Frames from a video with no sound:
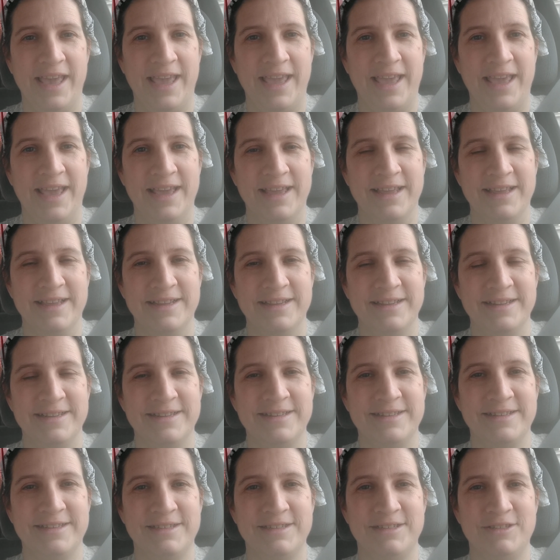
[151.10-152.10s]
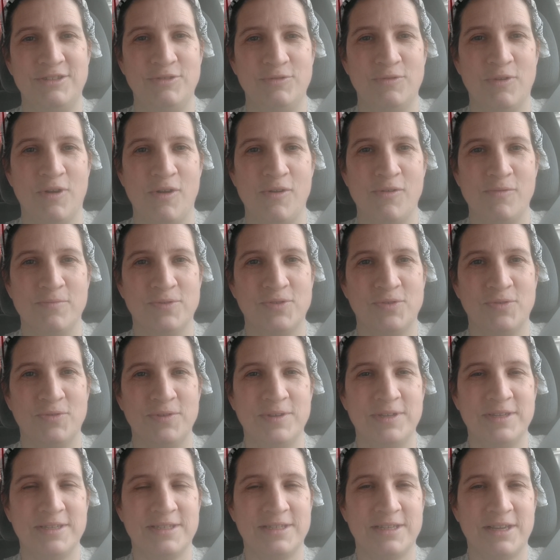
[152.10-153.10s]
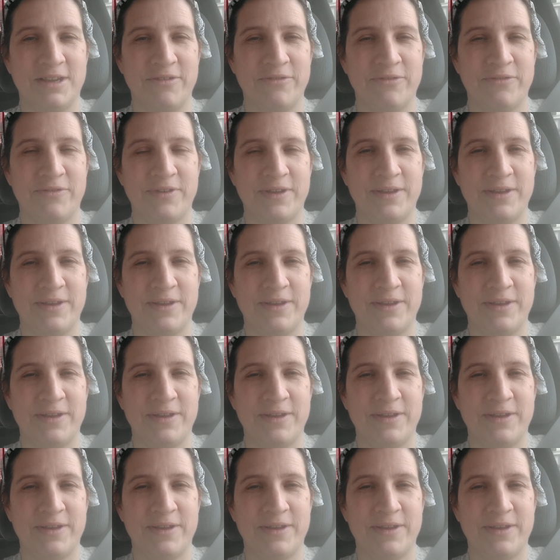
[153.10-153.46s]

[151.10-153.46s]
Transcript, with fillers: and do our homeschooling stuff.